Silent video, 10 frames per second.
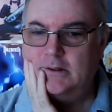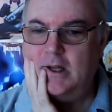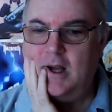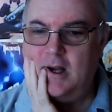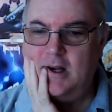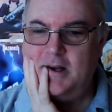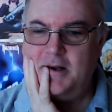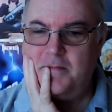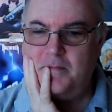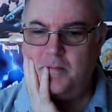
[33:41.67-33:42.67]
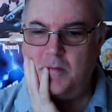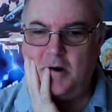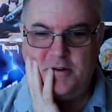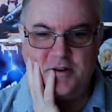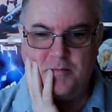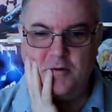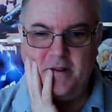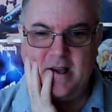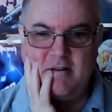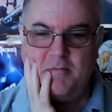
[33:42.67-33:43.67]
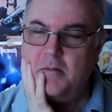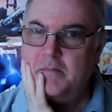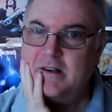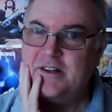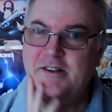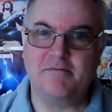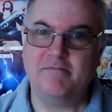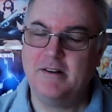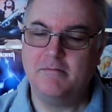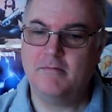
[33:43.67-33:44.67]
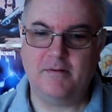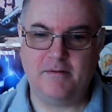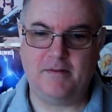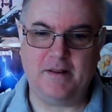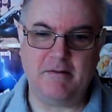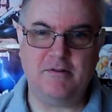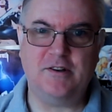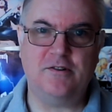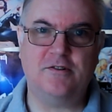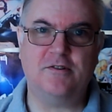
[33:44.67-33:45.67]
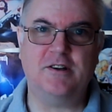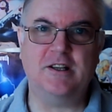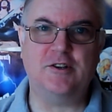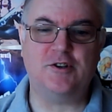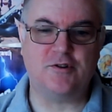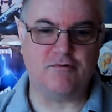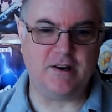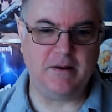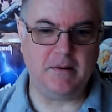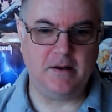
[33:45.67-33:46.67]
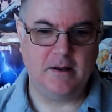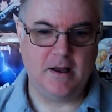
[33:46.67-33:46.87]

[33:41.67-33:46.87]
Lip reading: I just brought the album because there wasn't something there streaming.